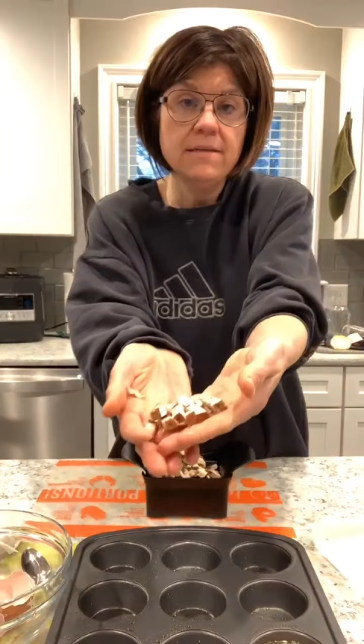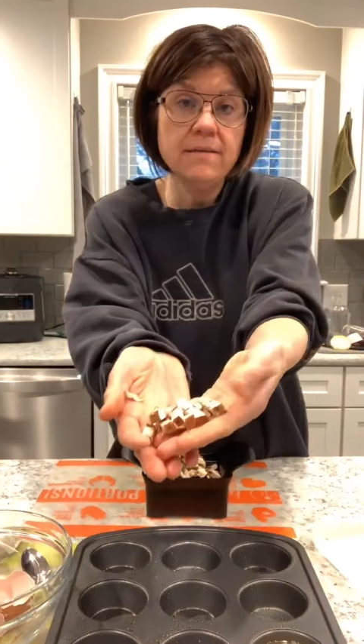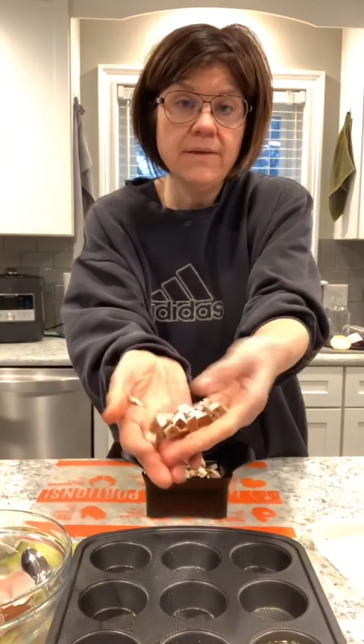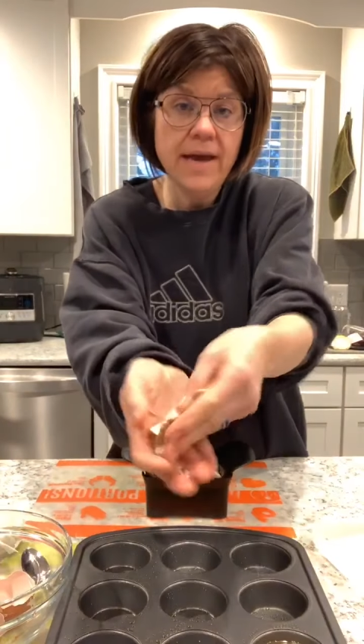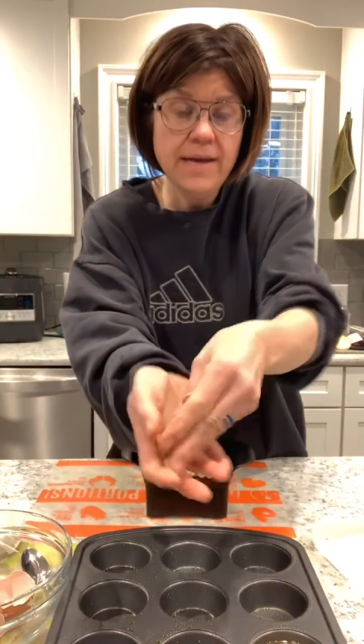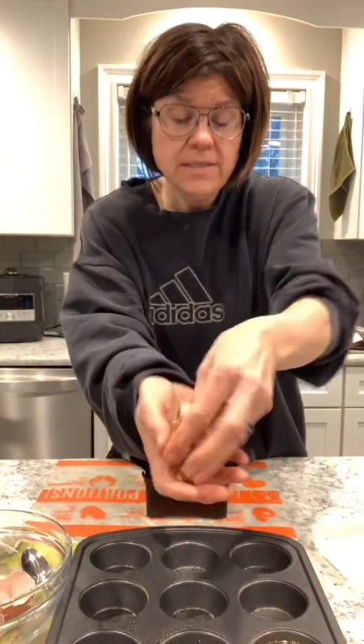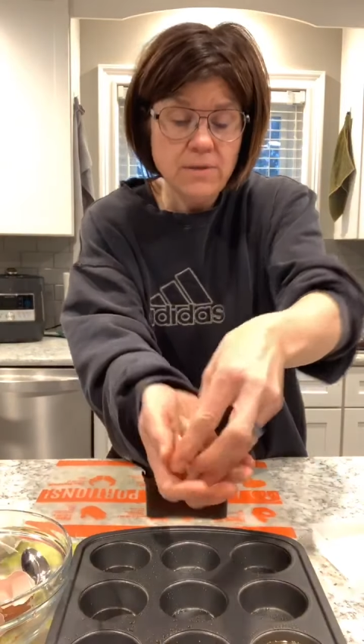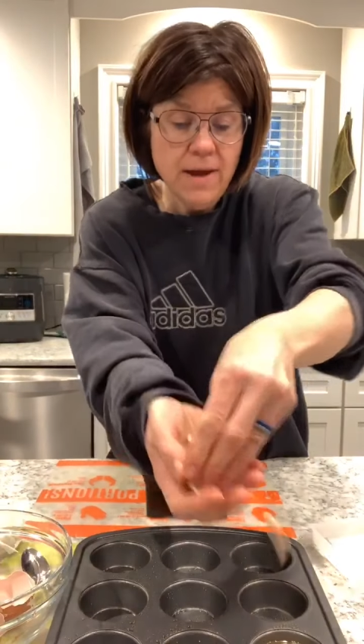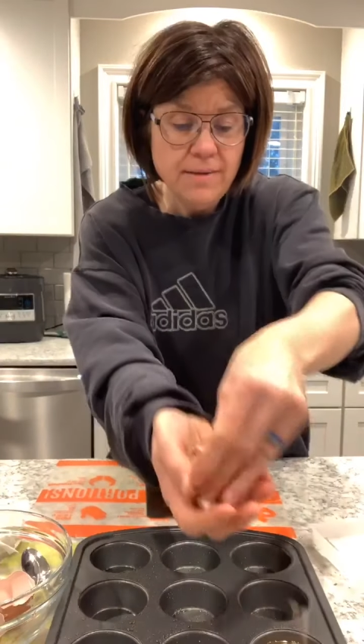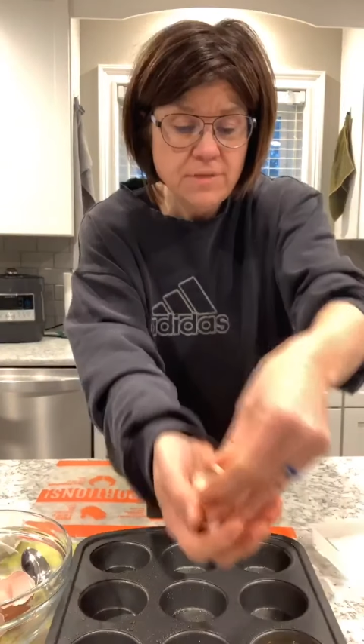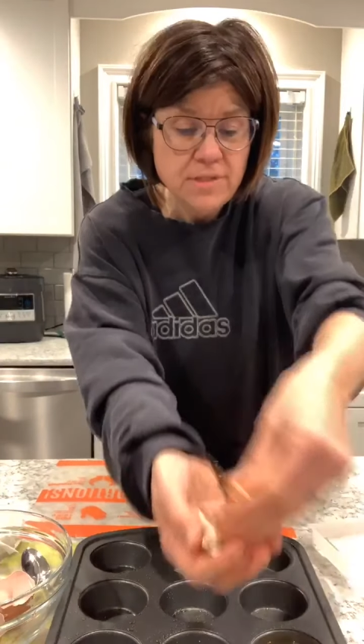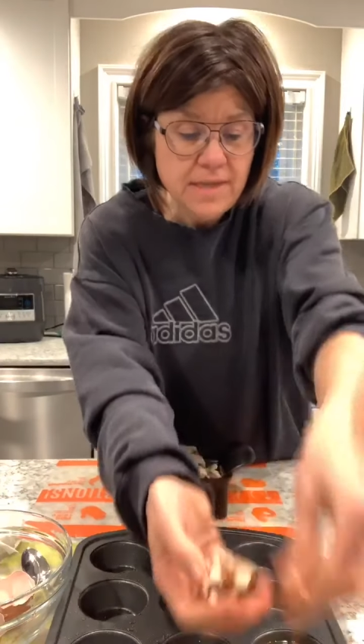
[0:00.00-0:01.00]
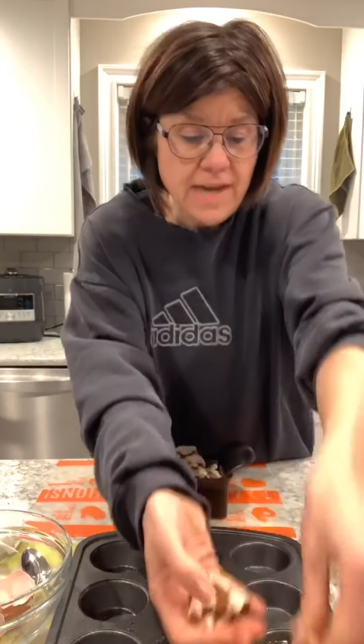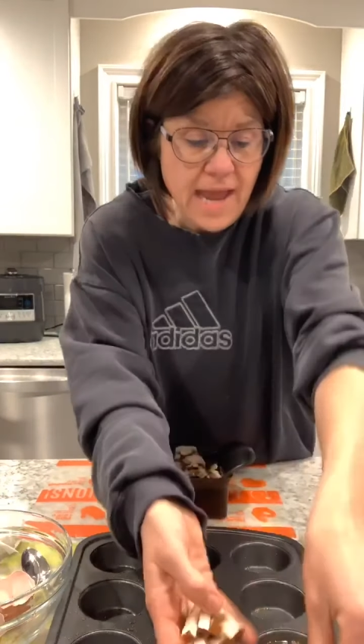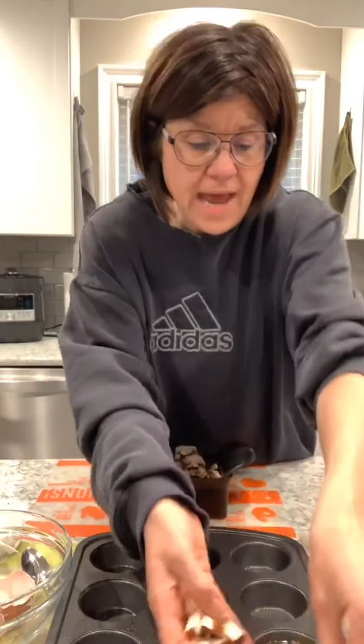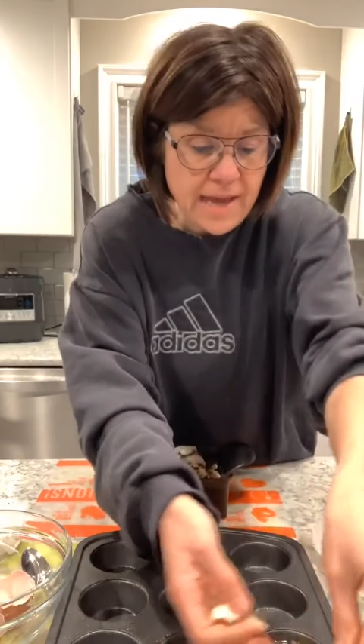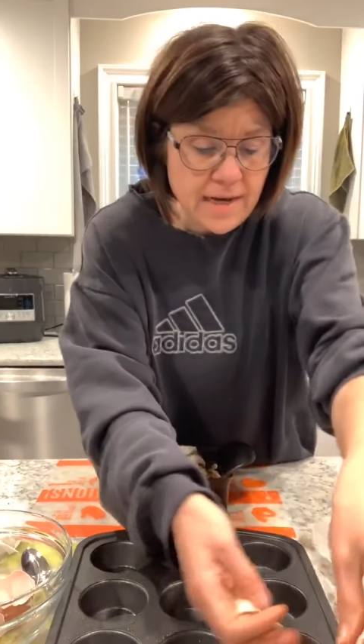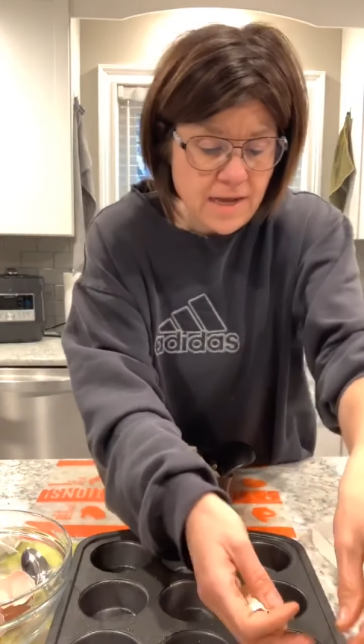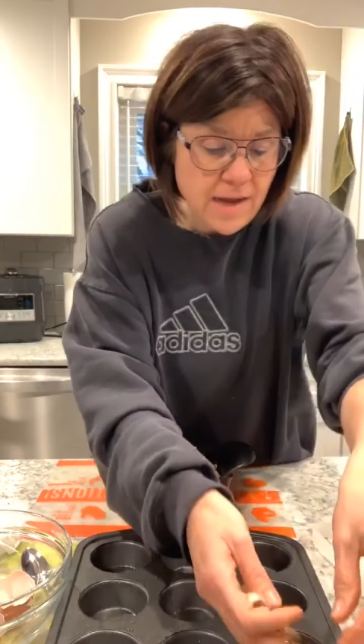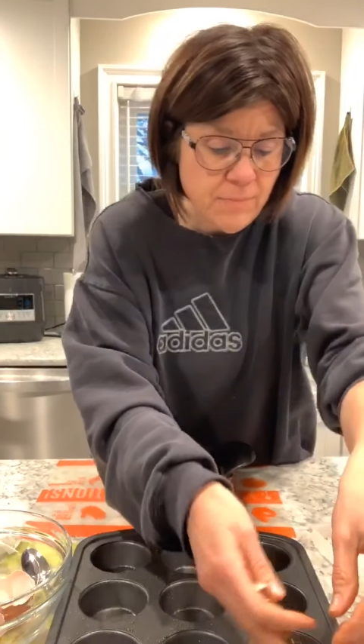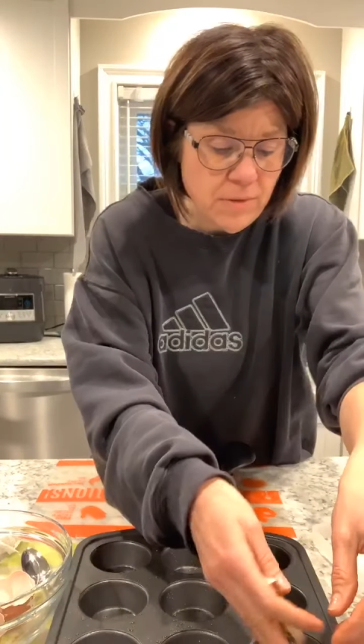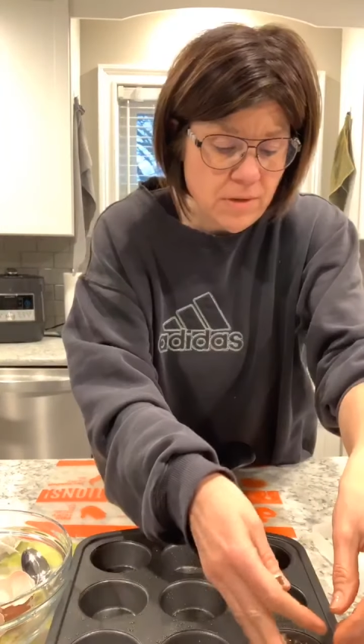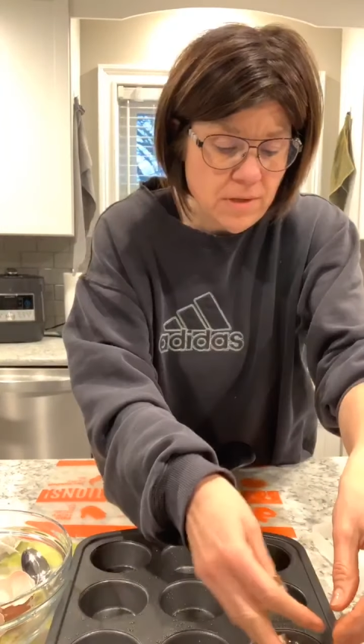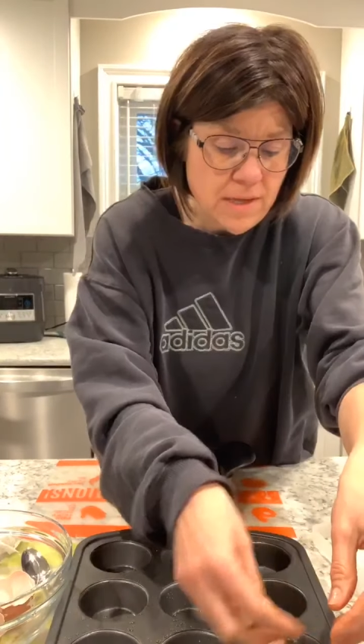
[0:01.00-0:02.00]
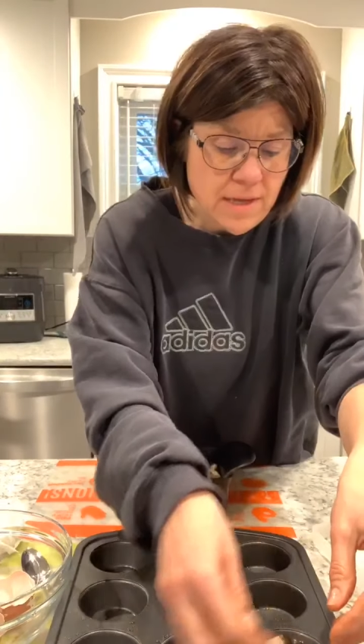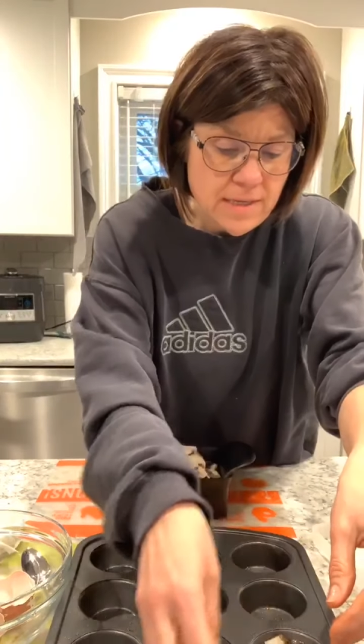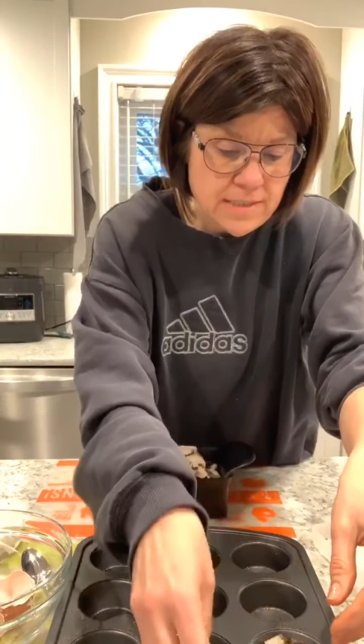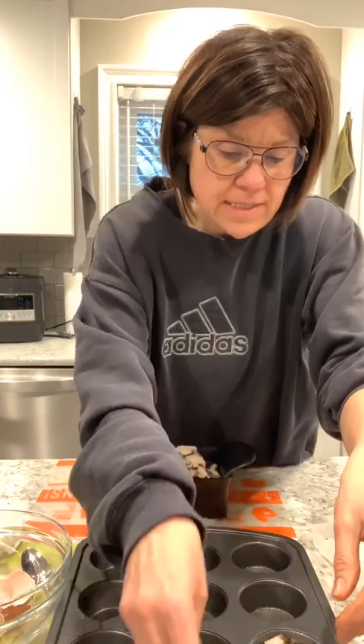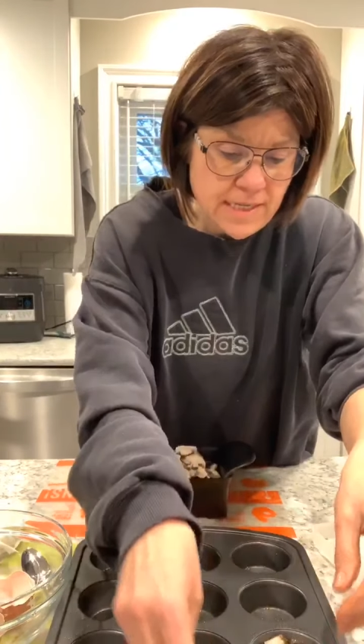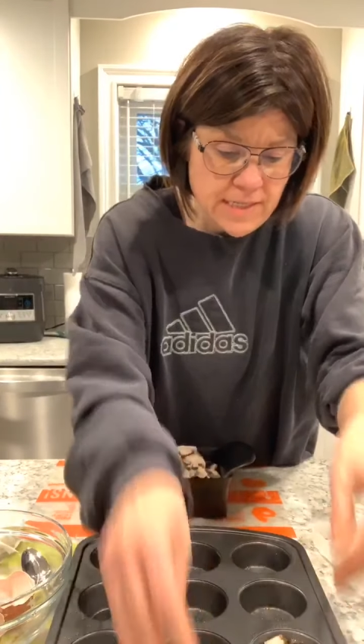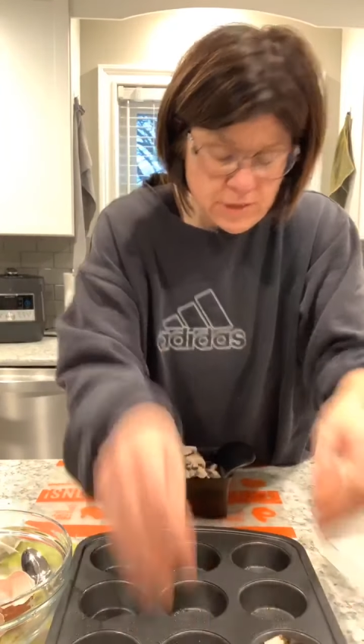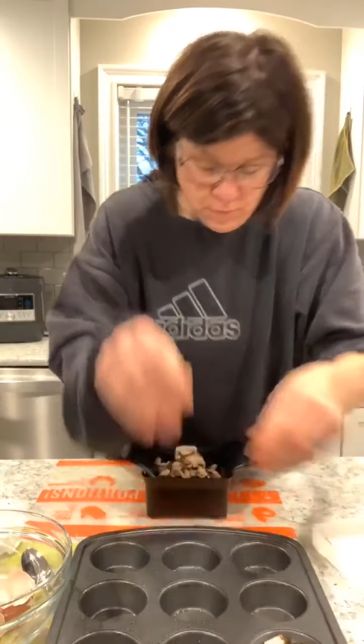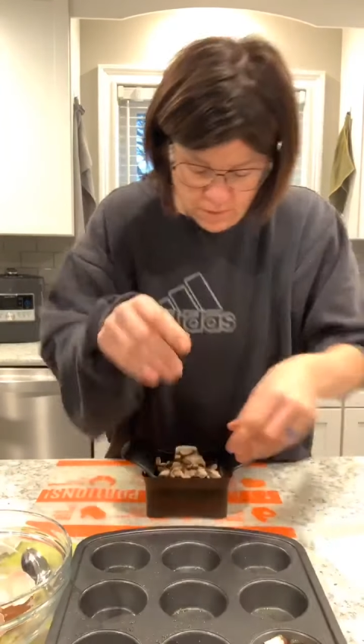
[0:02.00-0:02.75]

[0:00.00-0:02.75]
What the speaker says: Okay, so I'm just gonna add a couple to each one